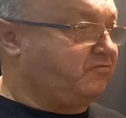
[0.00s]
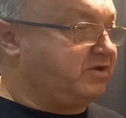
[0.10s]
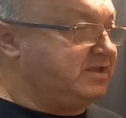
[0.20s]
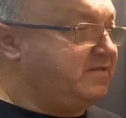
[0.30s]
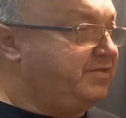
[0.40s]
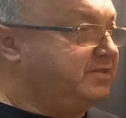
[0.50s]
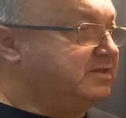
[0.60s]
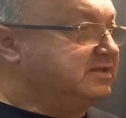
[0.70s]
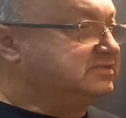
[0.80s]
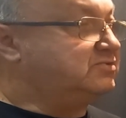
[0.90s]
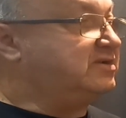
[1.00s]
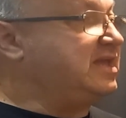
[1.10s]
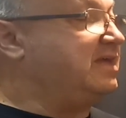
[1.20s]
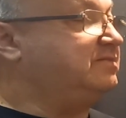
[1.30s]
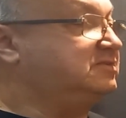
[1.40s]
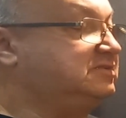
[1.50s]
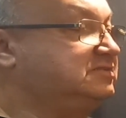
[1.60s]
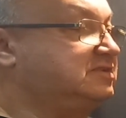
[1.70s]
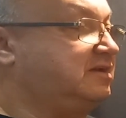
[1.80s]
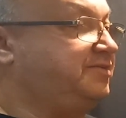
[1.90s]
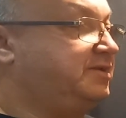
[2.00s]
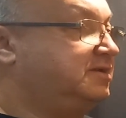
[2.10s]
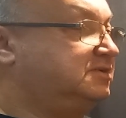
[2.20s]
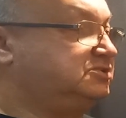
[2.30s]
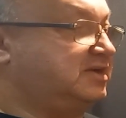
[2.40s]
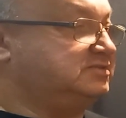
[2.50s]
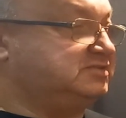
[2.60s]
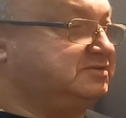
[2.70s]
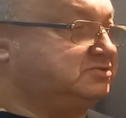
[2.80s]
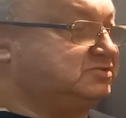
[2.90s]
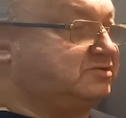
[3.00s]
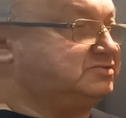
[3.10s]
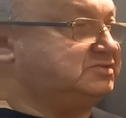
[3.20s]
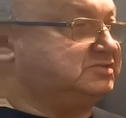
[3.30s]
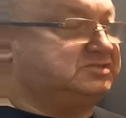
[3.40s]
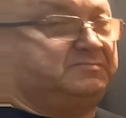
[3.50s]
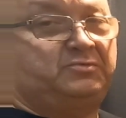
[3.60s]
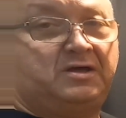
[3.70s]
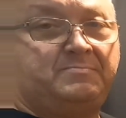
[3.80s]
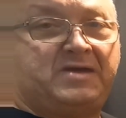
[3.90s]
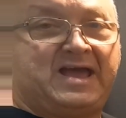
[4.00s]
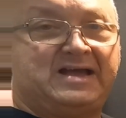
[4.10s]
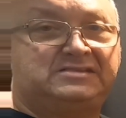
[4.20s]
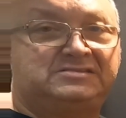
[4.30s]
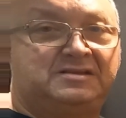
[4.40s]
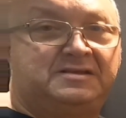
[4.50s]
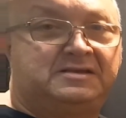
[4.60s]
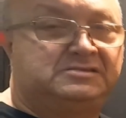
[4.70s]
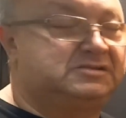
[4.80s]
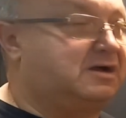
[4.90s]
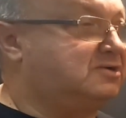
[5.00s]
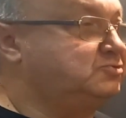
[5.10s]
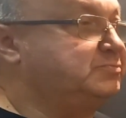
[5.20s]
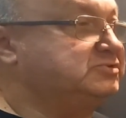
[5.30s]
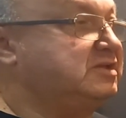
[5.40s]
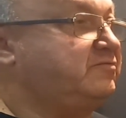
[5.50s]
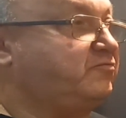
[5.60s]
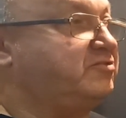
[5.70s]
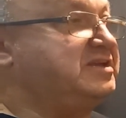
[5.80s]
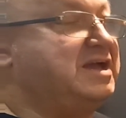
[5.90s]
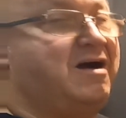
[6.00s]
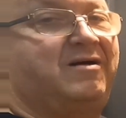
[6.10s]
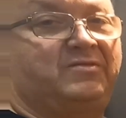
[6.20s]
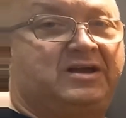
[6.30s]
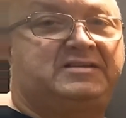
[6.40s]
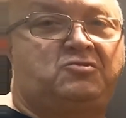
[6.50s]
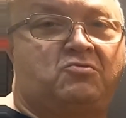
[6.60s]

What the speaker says: free. So again, this is John Singer Sargent's Simplon Pass. It's a 100% free online